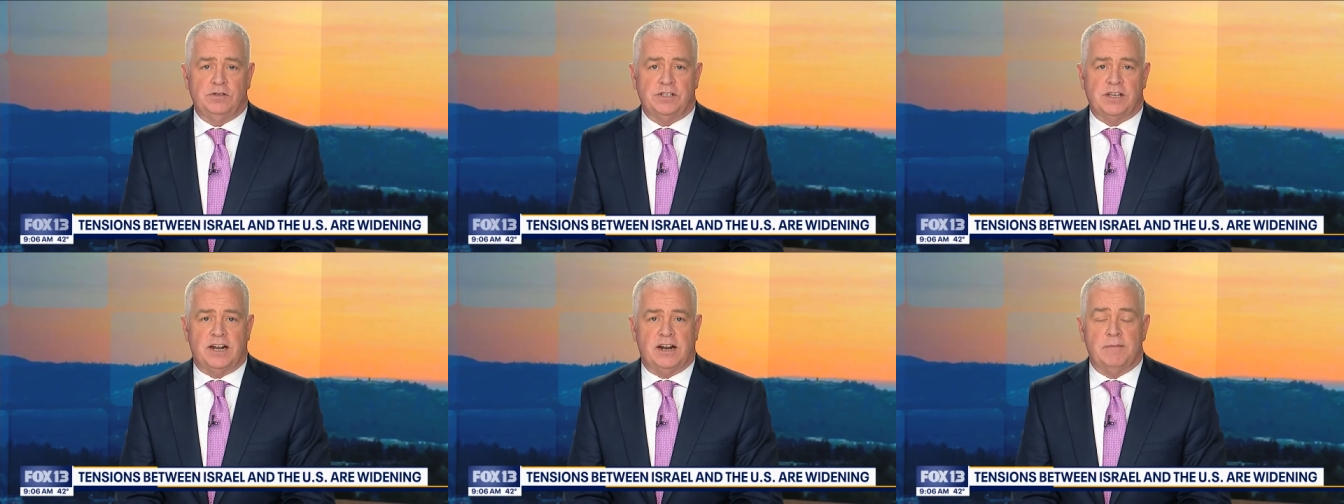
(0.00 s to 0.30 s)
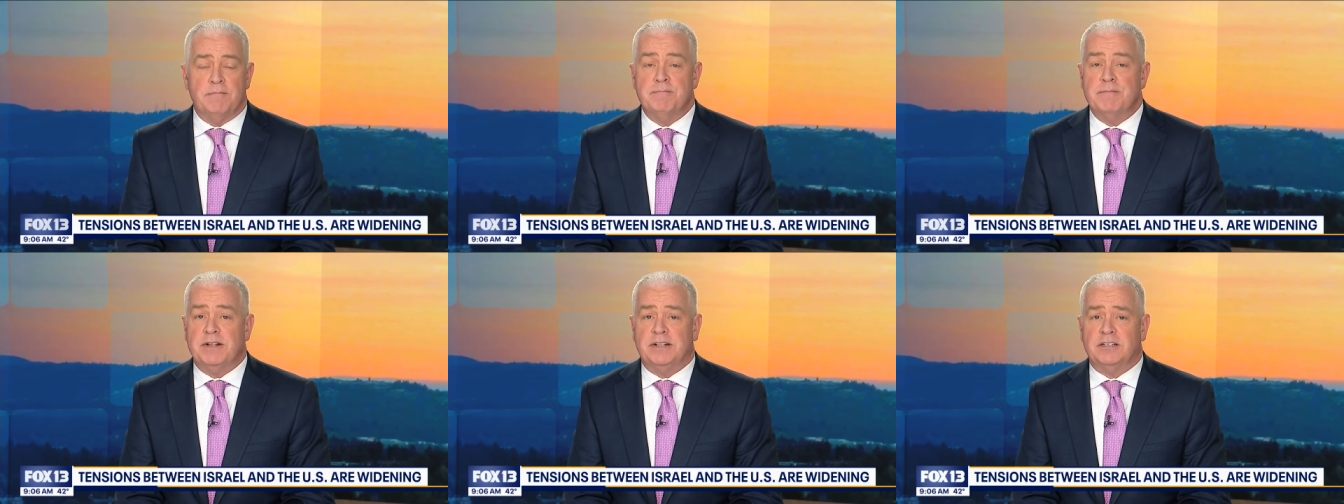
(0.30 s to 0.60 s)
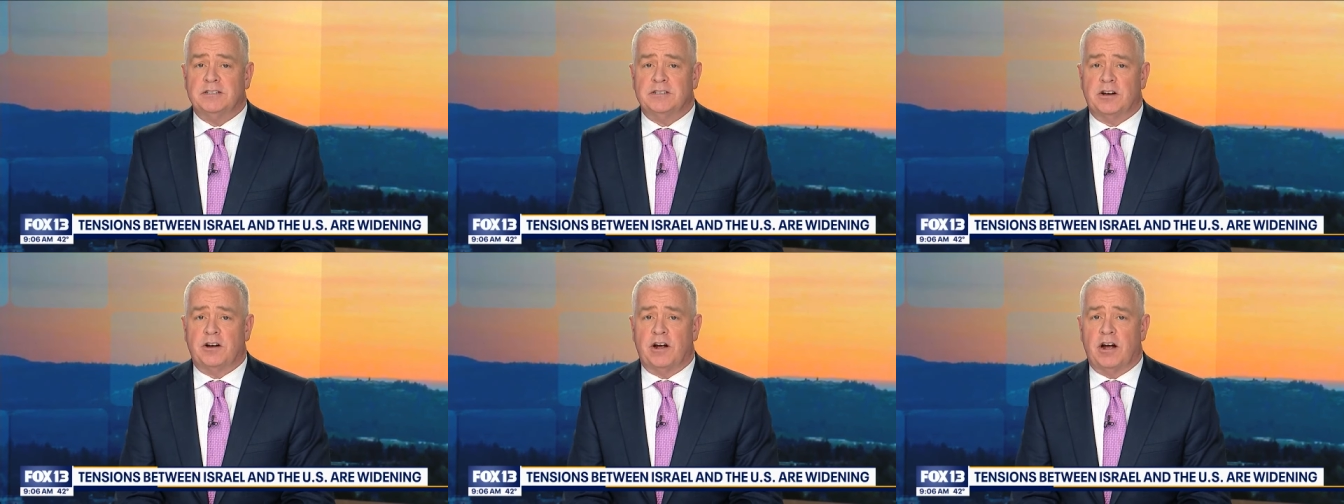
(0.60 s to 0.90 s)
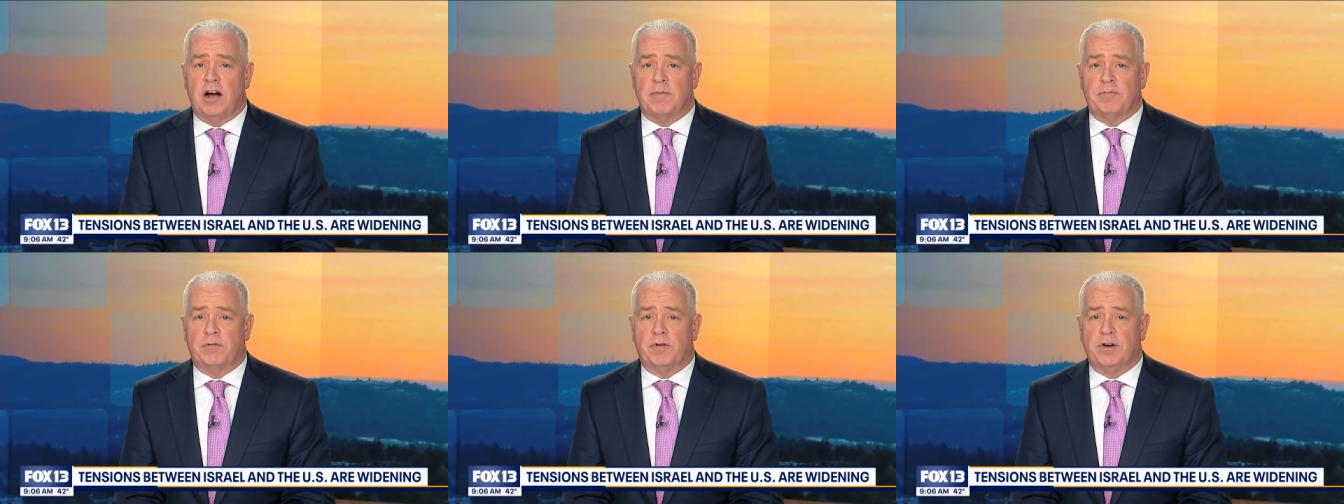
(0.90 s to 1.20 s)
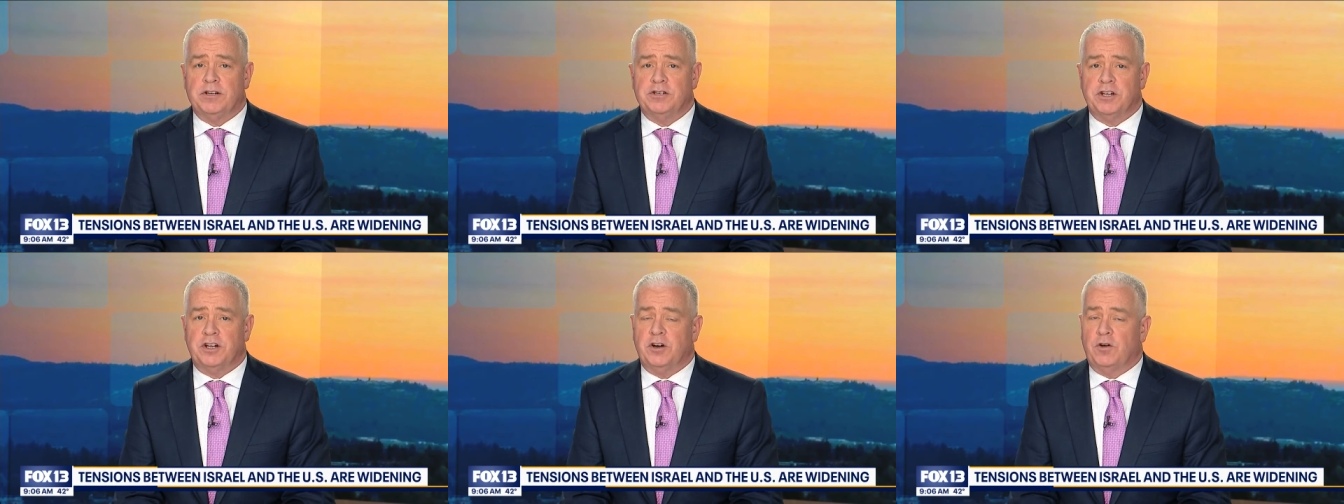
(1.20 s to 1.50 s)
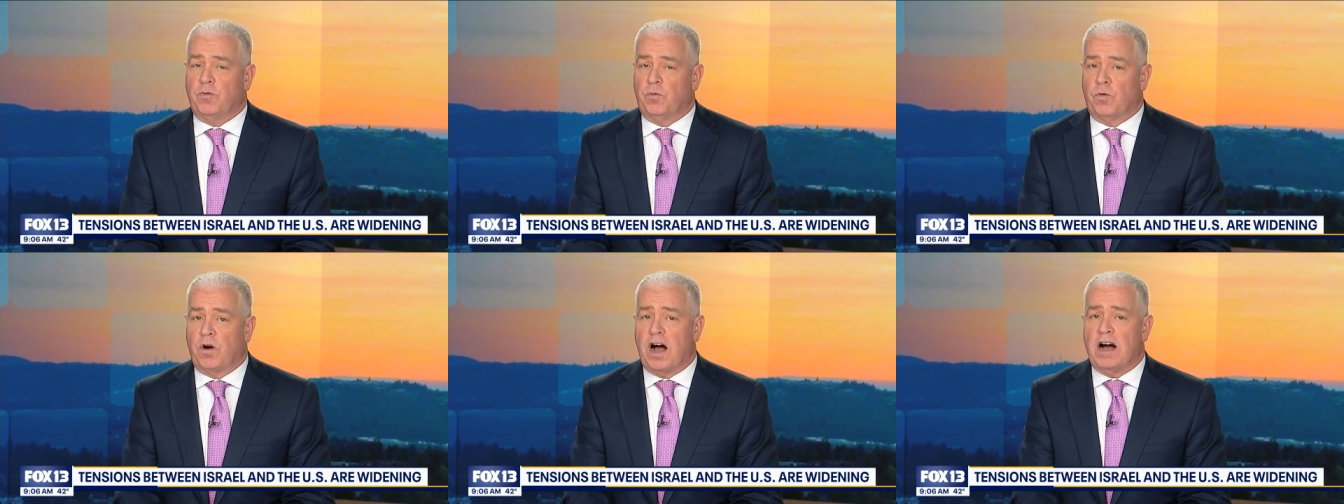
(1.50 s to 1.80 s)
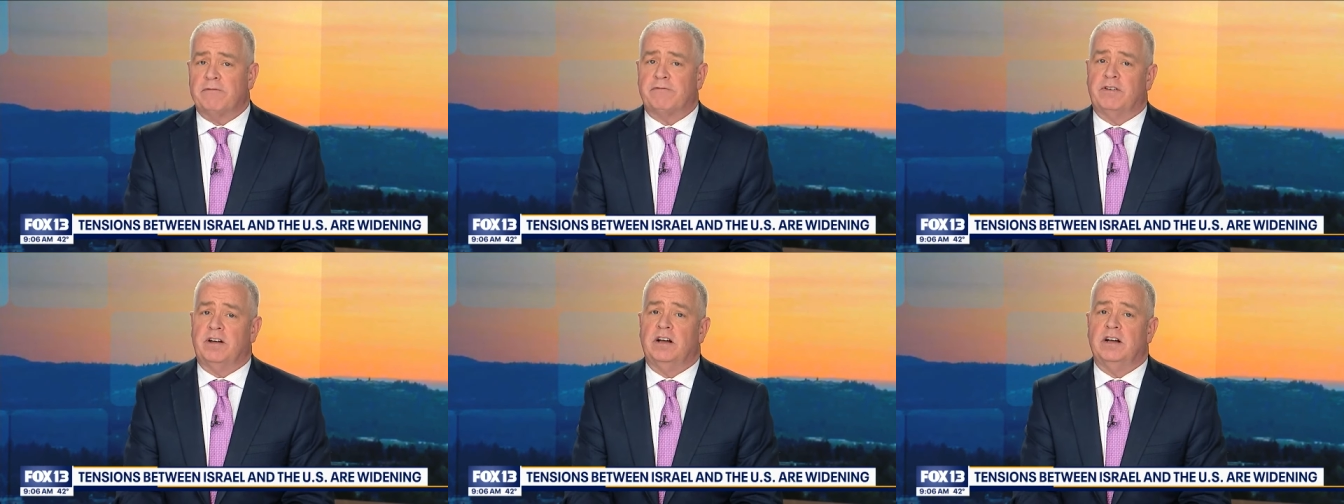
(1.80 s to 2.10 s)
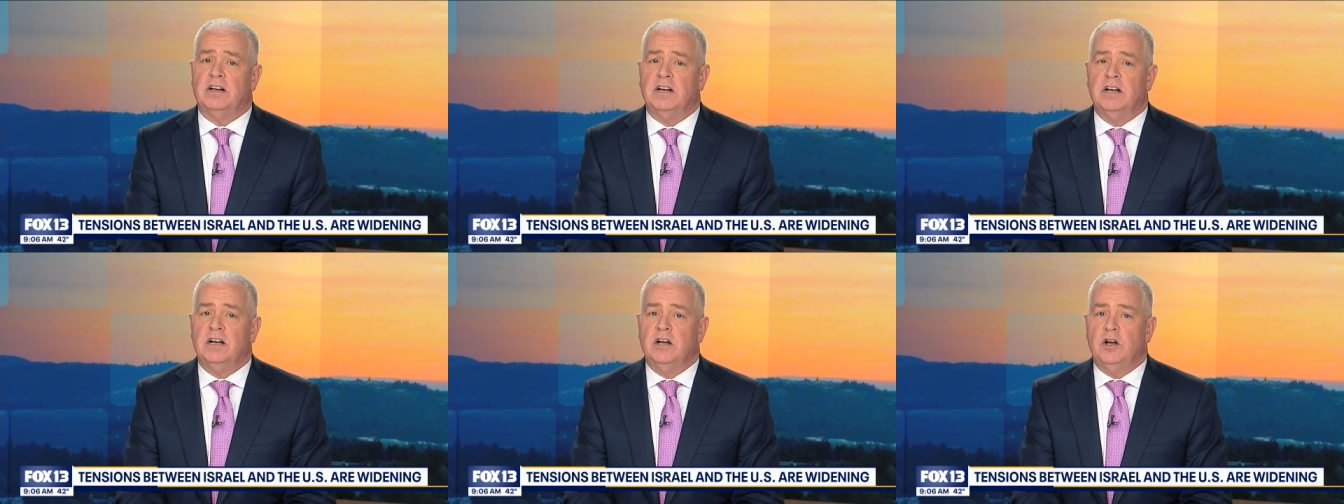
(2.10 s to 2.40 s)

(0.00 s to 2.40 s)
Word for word: said a military operation in Rafah